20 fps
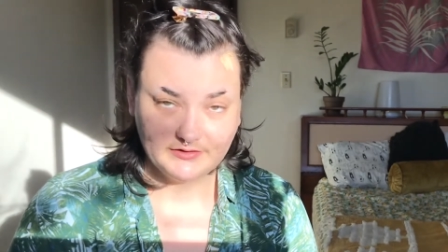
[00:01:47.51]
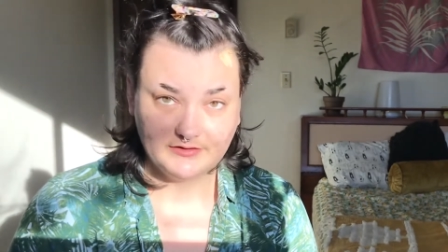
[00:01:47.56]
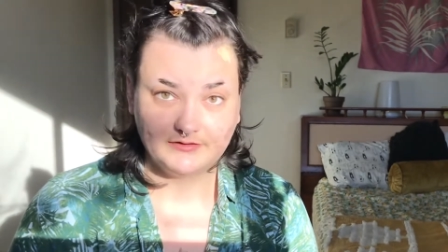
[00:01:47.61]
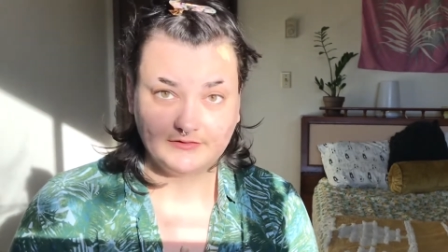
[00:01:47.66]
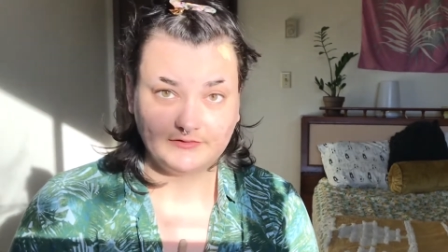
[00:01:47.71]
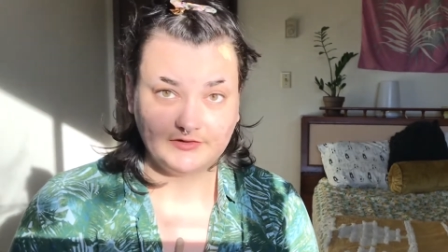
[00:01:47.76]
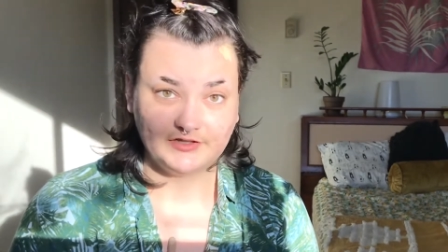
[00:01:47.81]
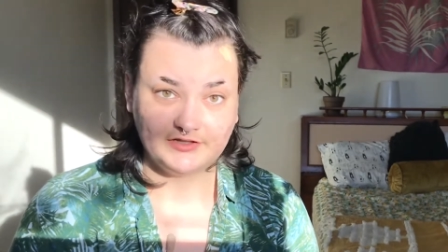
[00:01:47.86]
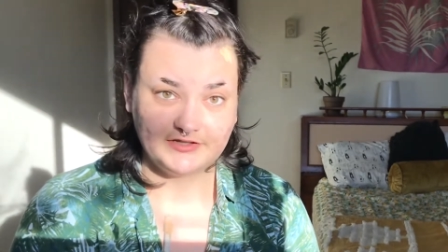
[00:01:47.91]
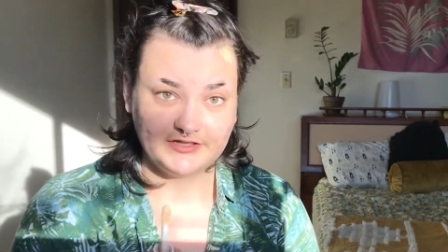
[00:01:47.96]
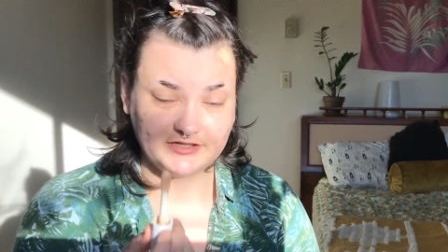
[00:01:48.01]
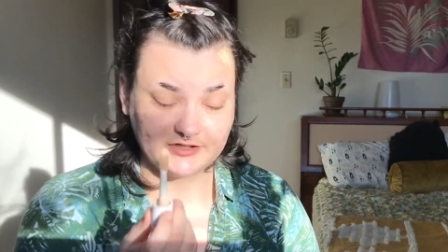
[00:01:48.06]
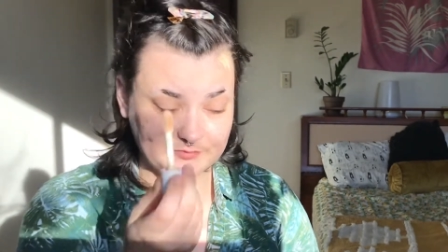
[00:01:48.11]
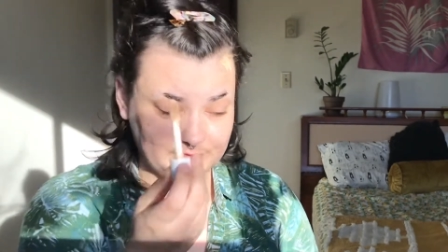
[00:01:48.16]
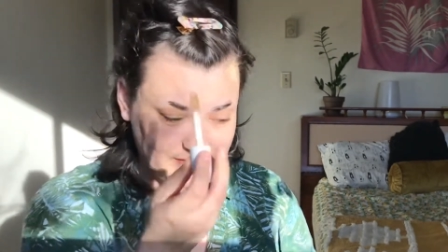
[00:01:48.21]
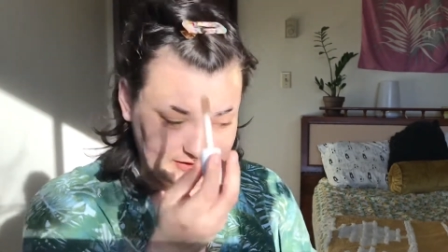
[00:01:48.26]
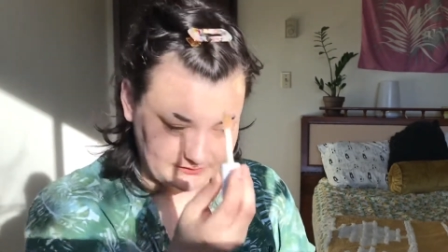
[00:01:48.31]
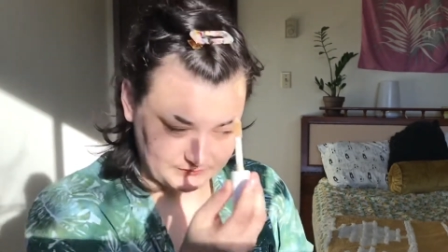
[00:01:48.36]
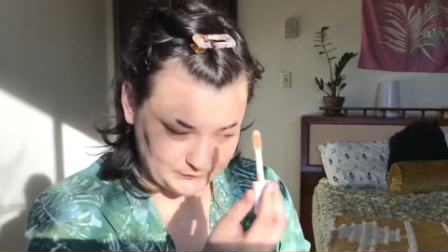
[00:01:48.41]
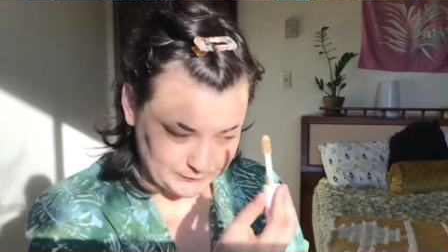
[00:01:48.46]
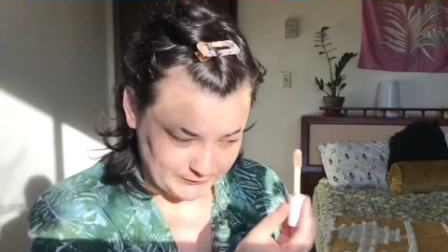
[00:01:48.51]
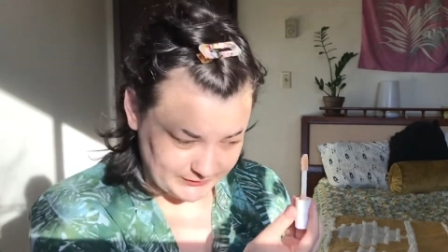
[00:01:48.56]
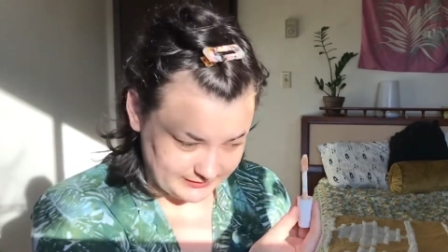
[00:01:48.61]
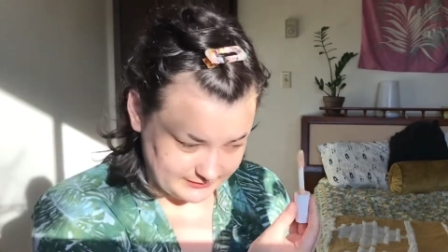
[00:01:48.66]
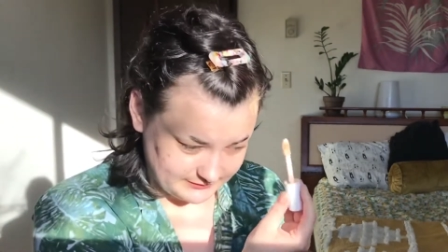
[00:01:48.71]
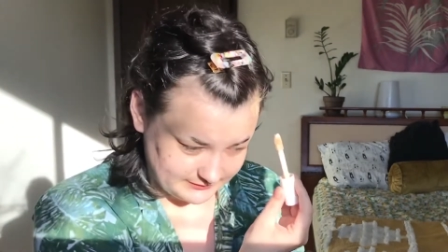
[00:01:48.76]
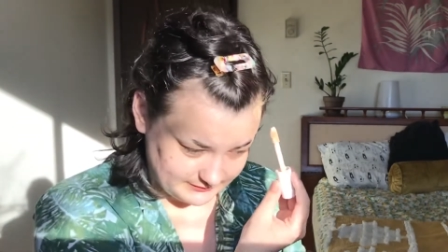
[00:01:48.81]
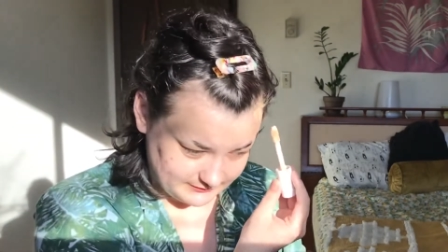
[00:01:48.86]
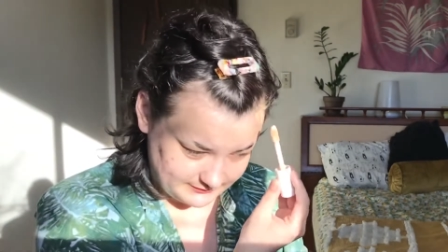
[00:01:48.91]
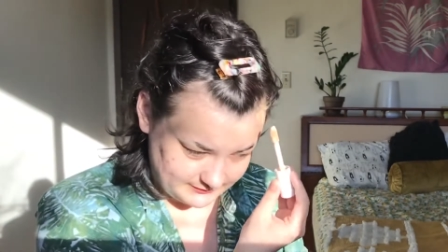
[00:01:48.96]
when you take a break from it
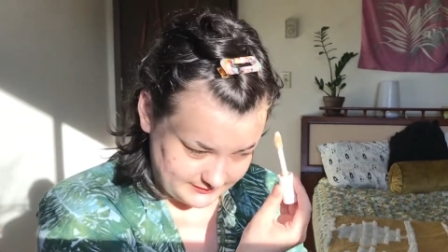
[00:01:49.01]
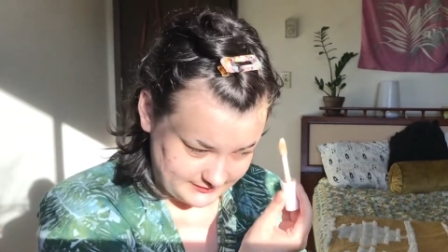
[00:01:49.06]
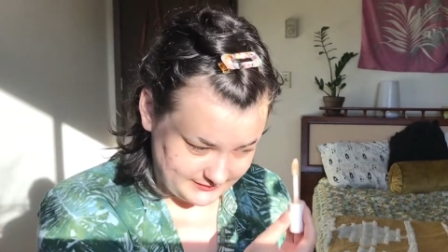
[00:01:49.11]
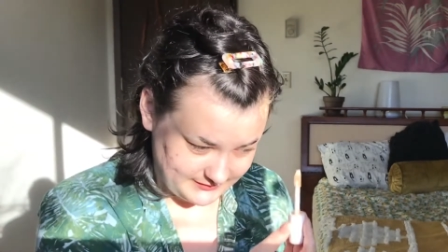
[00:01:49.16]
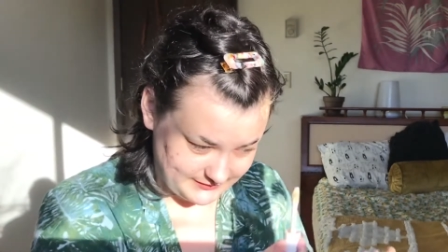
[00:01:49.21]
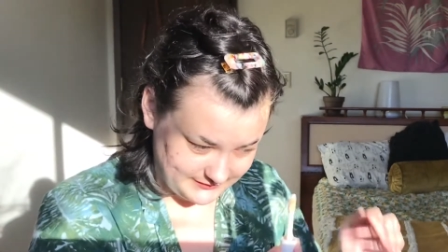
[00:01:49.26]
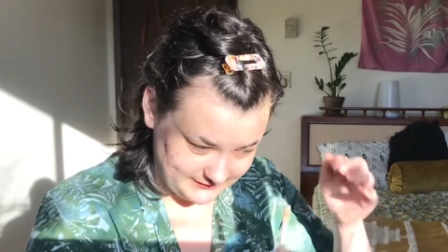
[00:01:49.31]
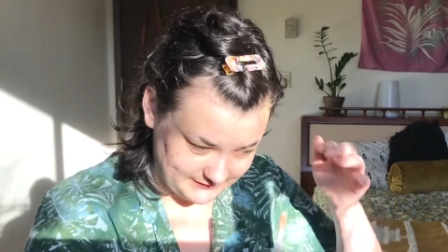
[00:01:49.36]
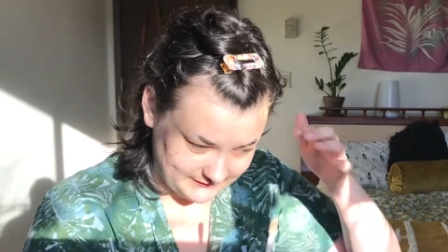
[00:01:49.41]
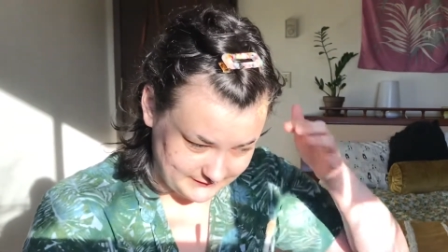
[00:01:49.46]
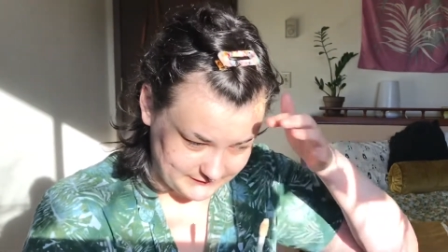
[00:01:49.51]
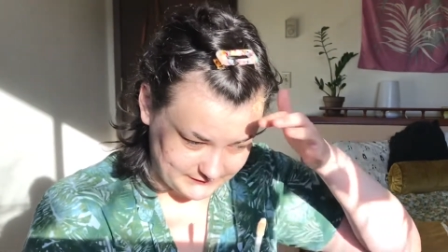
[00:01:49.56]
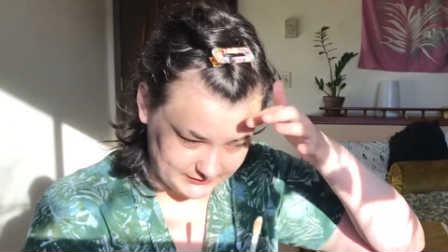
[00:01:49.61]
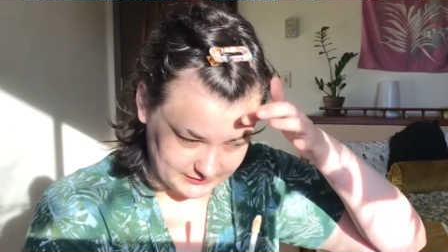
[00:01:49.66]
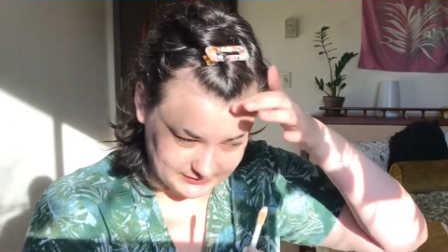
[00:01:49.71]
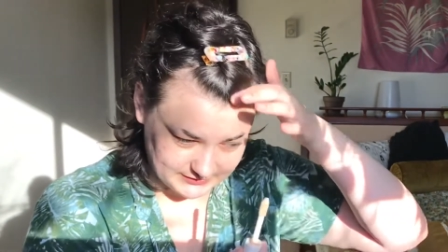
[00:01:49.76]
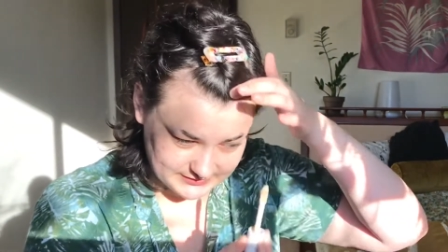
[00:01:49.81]
for